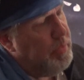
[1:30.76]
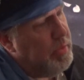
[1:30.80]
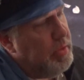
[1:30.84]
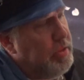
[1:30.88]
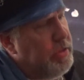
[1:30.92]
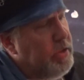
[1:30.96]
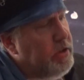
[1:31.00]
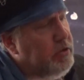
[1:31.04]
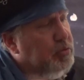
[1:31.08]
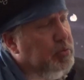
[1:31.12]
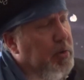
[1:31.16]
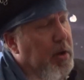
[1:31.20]

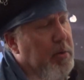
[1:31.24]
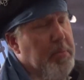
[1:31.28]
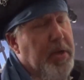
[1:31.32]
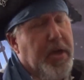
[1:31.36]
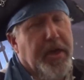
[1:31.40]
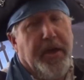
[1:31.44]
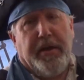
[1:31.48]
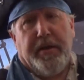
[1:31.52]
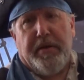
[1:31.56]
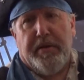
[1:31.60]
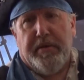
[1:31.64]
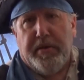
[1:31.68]
This rum
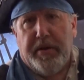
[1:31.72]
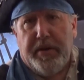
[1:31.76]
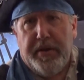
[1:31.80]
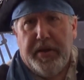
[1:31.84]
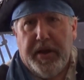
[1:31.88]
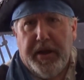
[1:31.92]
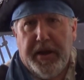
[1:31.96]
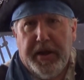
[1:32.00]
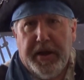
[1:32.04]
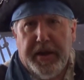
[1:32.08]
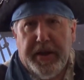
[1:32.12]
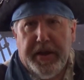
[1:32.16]
here
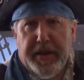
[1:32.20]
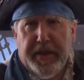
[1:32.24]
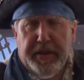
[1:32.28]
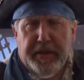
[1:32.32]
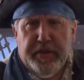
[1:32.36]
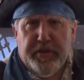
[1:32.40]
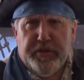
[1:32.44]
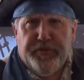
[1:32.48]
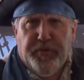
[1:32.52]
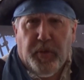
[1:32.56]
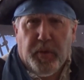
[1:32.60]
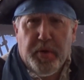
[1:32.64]

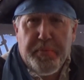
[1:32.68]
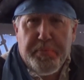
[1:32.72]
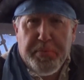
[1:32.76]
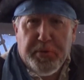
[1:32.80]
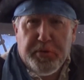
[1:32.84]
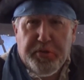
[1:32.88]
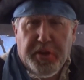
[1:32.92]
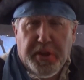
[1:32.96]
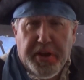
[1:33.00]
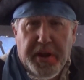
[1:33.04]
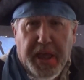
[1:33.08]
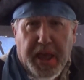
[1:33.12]
is
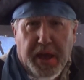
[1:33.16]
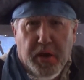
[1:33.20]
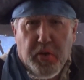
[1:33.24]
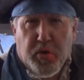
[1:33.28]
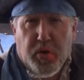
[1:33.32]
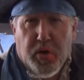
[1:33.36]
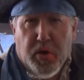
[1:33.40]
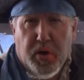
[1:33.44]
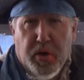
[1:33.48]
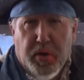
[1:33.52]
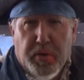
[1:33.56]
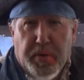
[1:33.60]
40%
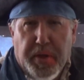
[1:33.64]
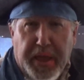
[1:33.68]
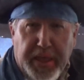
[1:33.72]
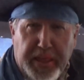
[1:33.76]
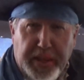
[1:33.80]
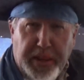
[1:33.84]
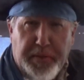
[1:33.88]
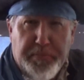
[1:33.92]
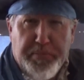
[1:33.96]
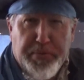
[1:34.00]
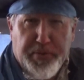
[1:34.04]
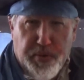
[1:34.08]
alcohol,
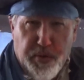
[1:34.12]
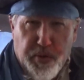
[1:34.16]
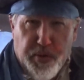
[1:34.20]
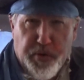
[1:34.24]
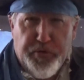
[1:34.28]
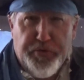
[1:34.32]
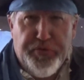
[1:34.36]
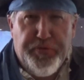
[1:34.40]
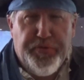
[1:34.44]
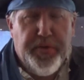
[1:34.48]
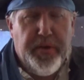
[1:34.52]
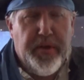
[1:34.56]
80
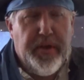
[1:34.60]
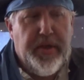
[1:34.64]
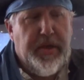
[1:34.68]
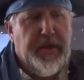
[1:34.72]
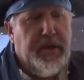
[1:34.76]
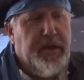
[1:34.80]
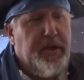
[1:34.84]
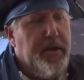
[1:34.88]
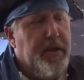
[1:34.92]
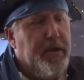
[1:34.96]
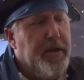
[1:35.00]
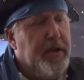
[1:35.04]
proof.
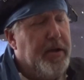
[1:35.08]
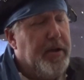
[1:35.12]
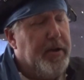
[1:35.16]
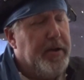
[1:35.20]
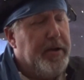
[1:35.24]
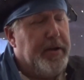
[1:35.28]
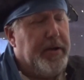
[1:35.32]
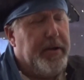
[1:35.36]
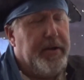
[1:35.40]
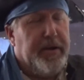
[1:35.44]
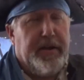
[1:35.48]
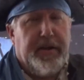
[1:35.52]

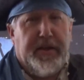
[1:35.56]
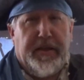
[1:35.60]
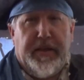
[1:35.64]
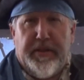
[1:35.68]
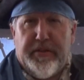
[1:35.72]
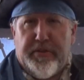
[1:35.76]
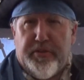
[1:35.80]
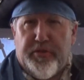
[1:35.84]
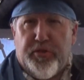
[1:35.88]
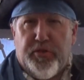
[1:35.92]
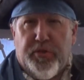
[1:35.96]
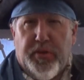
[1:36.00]

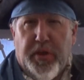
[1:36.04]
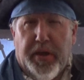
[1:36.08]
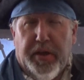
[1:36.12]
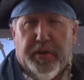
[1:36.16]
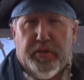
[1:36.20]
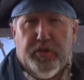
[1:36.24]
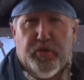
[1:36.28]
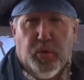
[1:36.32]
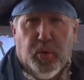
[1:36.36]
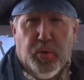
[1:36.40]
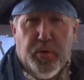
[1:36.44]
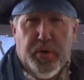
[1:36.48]
It's
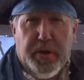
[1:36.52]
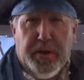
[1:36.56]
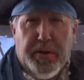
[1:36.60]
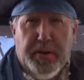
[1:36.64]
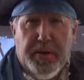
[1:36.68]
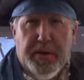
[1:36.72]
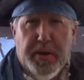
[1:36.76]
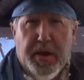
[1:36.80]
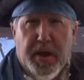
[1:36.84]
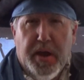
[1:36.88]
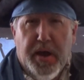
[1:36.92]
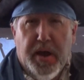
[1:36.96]
stored
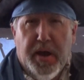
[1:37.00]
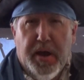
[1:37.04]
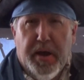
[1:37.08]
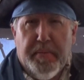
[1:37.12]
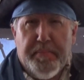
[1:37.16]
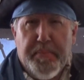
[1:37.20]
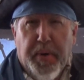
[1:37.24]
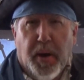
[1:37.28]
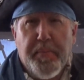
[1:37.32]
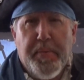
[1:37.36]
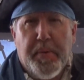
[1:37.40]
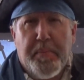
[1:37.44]
in
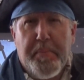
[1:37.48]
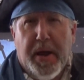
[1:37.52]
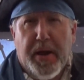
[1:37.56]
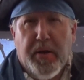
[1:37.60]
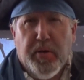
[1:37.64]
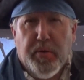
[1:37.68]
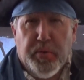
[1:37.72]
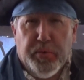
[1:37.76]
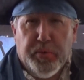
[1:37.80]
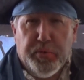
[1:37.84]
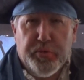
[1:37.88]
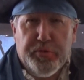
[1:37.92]
bourbon
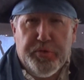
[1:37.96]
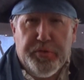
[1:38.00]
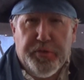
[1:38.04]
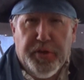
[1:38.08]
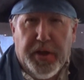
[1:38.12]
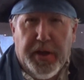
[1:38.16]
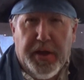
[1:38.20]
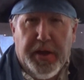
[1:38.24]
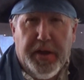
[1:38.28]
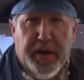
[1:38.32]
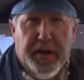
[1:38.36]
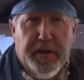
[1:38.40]
barrels
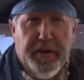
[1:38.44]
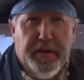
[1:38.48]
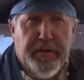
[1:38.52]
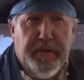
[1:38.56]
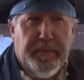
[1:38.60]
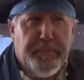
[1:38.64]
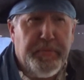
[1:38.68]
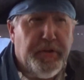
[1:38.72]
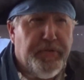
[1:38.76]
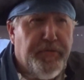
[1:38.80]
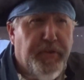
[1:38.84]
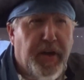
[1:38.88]

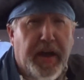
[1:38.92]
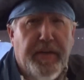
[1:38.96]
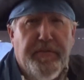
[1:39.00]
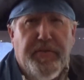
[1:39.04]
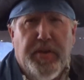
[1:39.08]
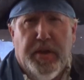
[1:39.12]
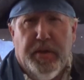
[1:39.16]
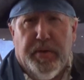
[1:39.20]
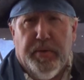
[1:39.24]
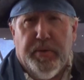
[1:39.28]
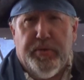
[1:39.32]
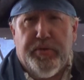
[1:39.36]
up to 5
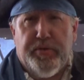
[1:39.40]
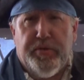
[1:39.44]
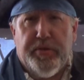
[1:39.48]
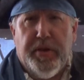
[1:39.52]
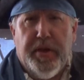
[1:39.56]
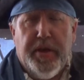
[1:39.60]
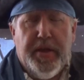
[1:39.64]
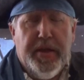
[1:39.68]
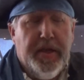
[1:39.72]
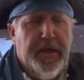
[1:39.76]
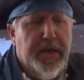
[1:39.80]
years.